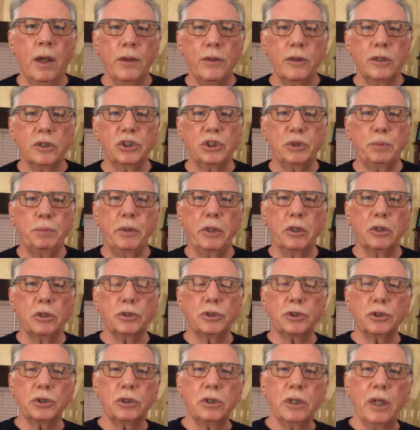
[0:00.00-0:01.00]
The
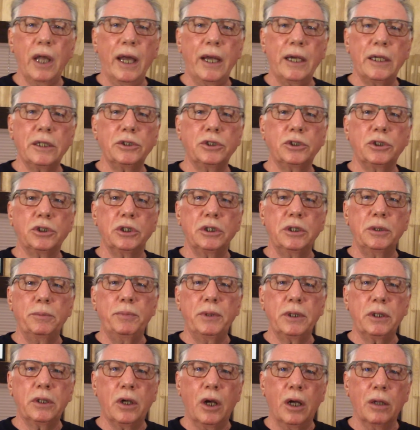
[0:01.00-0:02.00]
spiritual energy
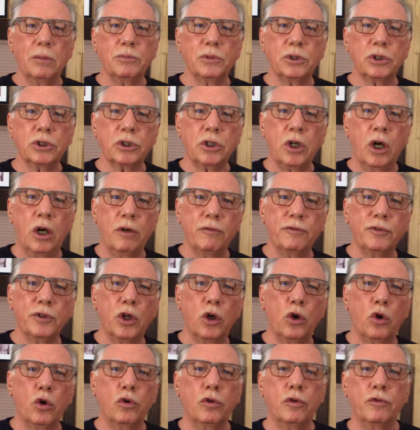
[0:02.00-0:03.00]
becomes covered
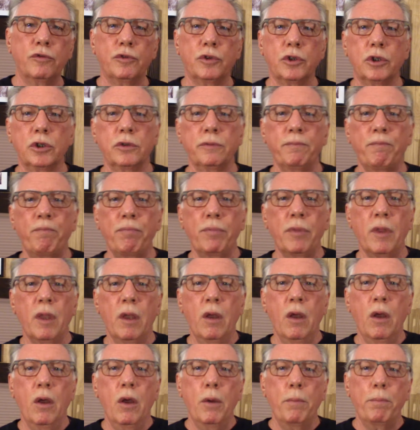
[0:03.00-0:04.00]
over
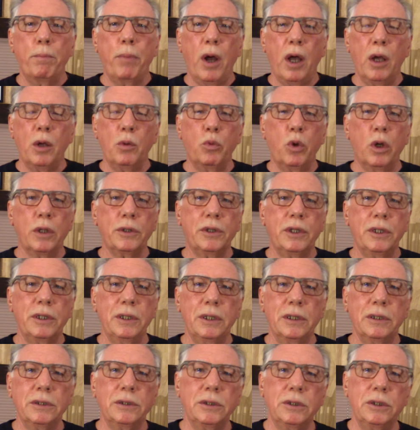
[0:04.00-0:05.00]
by what
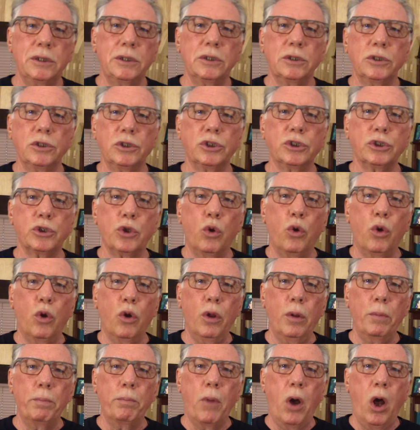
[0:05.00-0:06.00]
the Indians
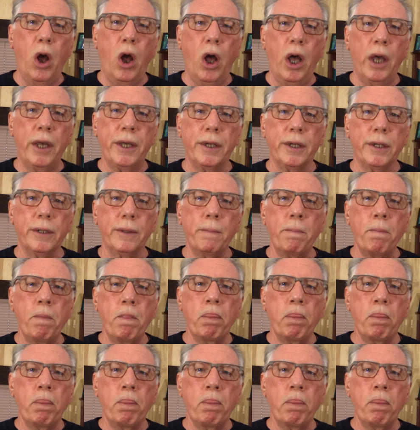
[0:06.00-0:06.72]
call Maya,